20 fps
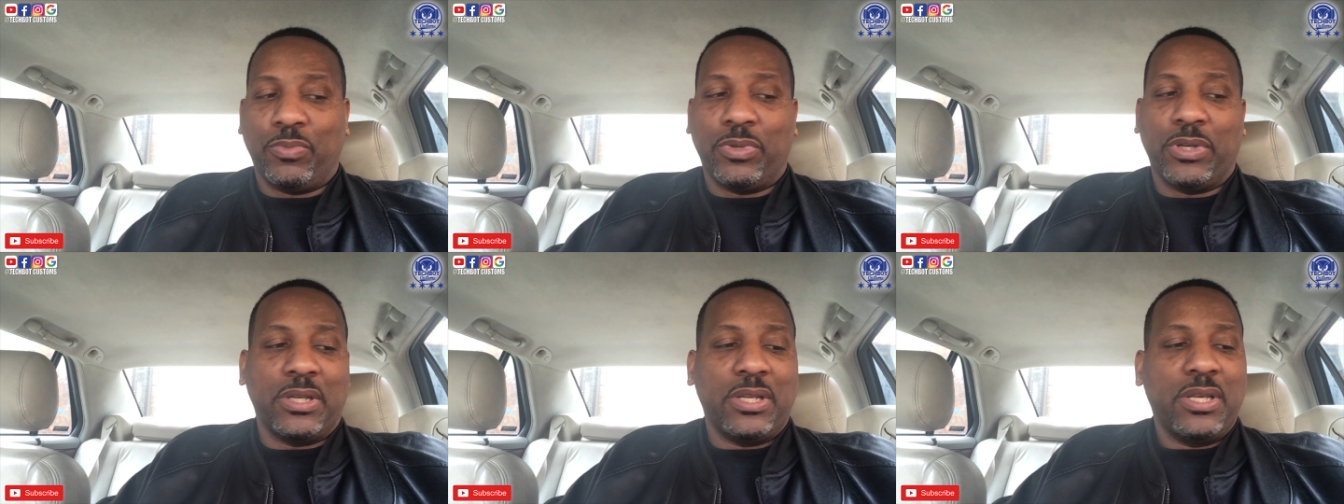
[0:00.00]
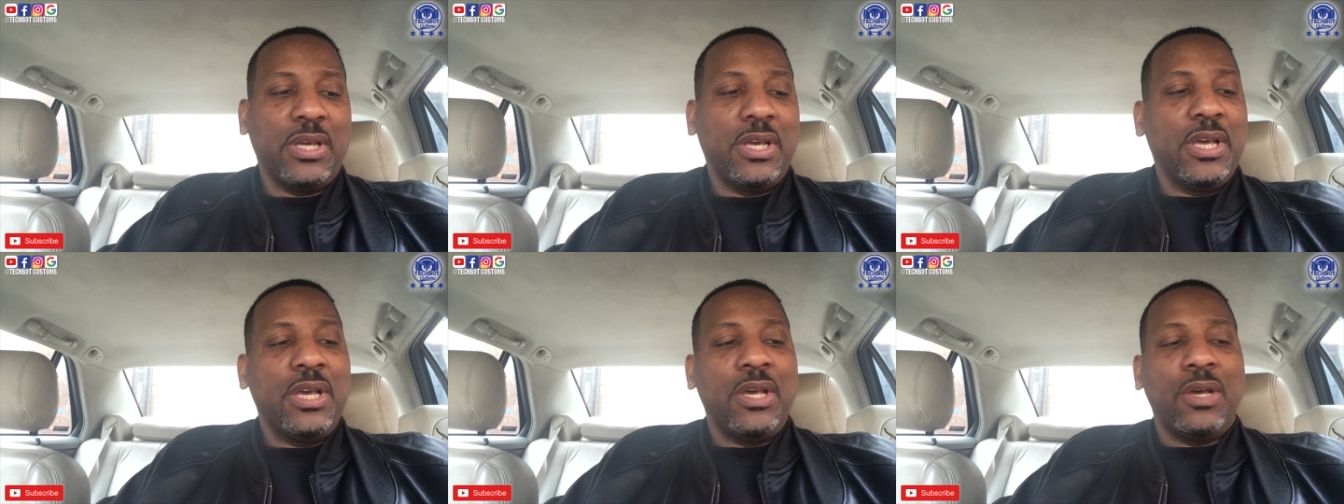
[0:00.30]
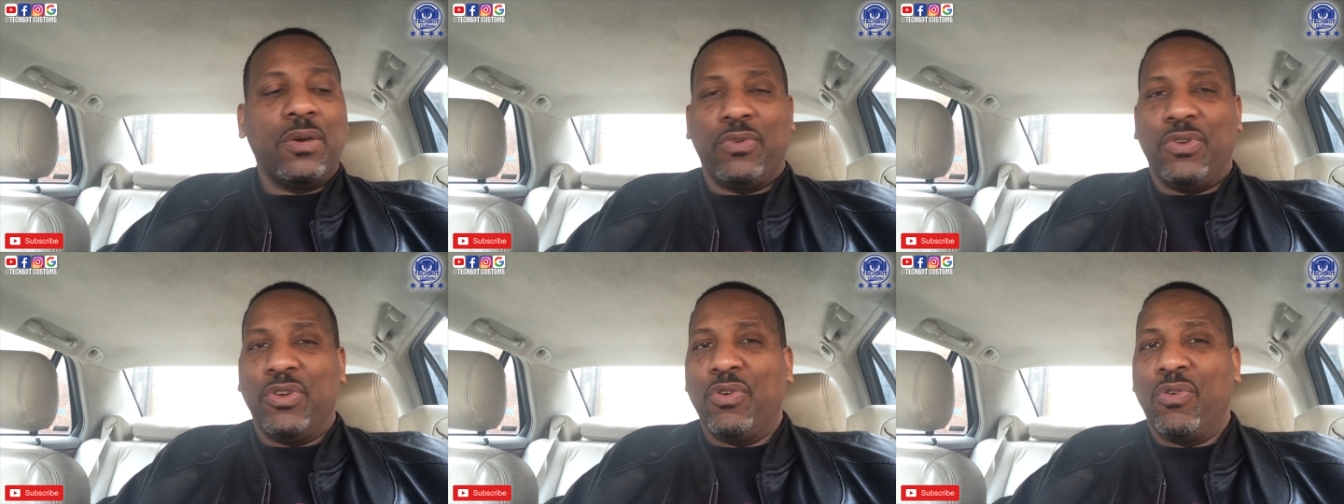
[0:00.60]
But
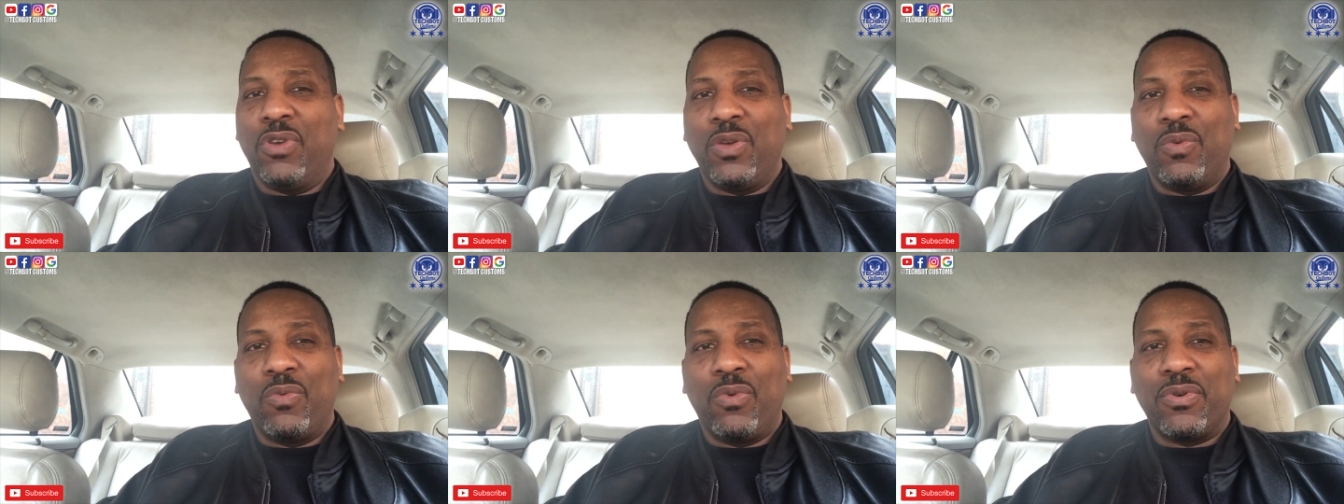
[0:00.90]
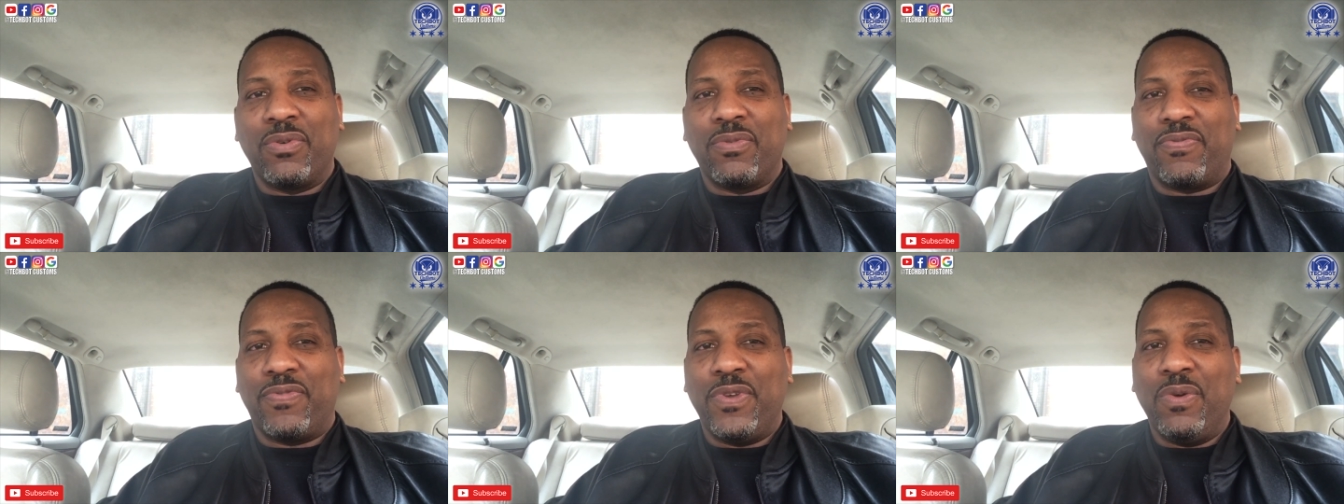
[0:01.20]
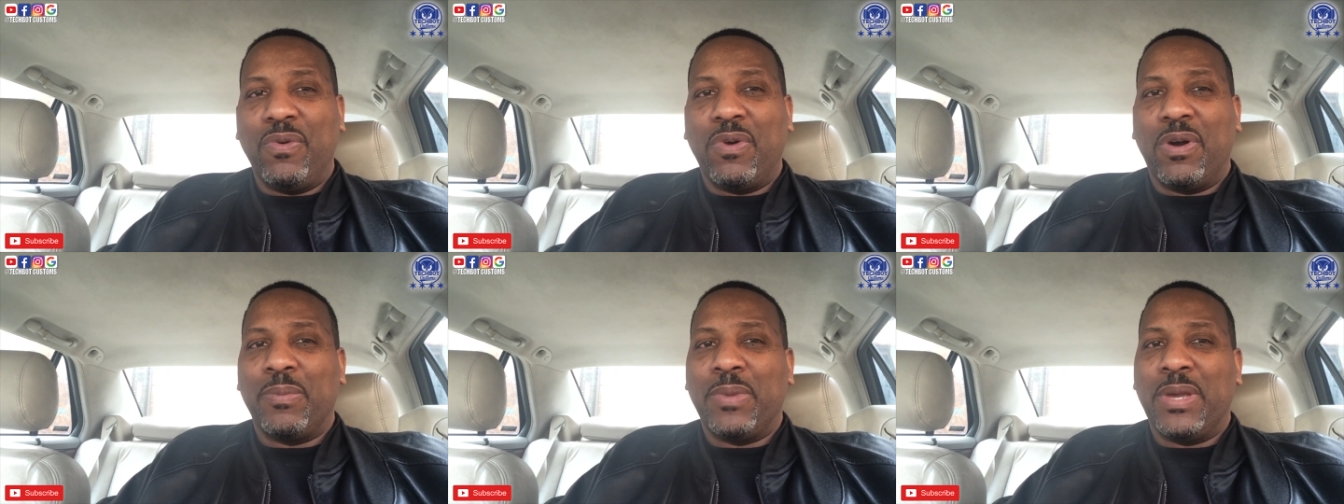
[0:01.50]
when you only want a
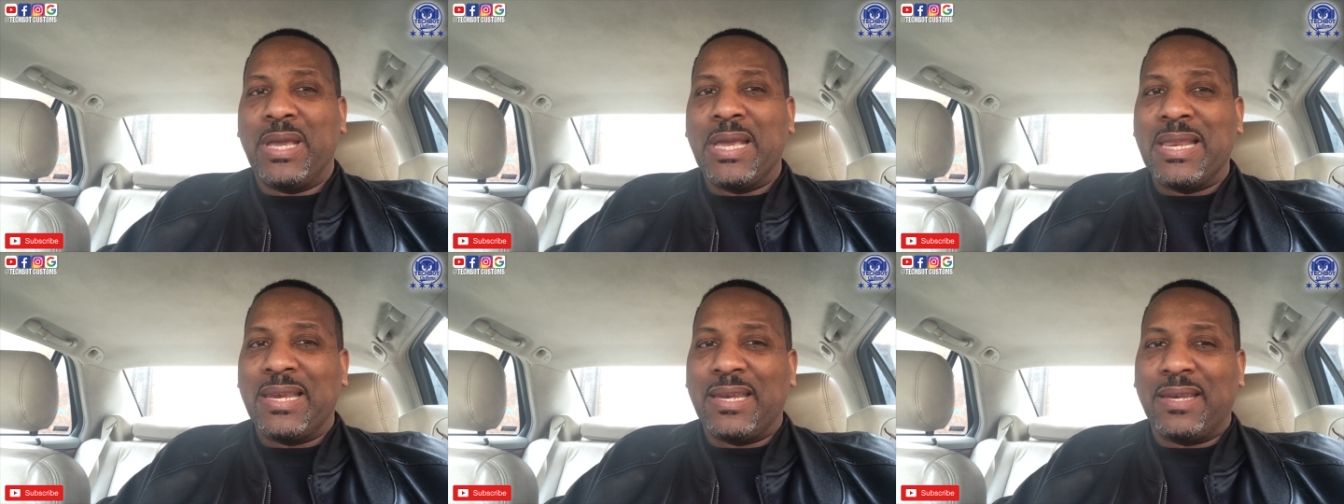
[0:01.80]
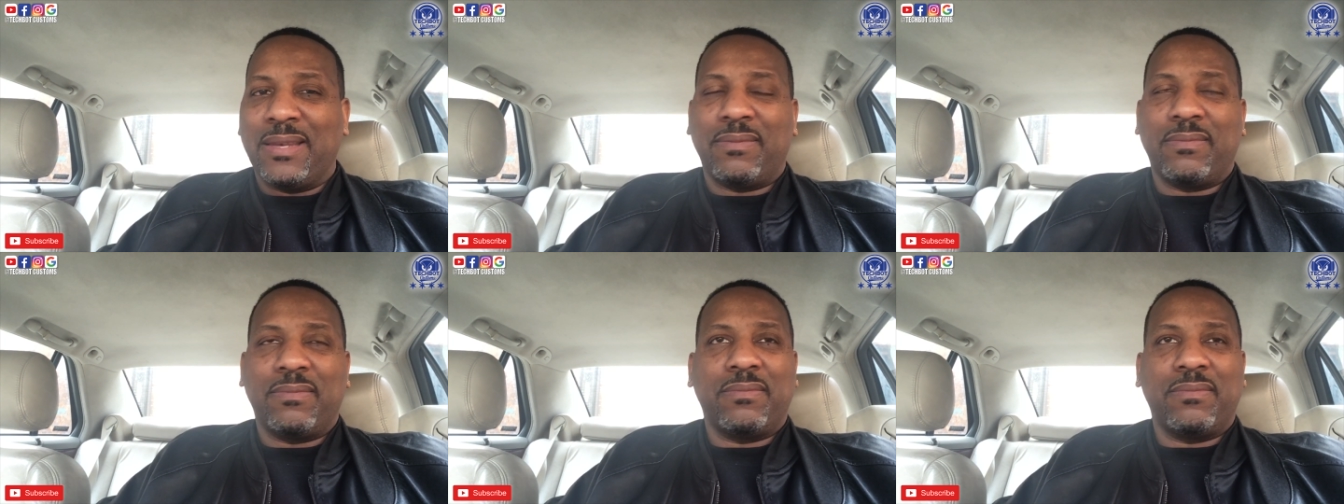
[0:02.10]
few, I mean,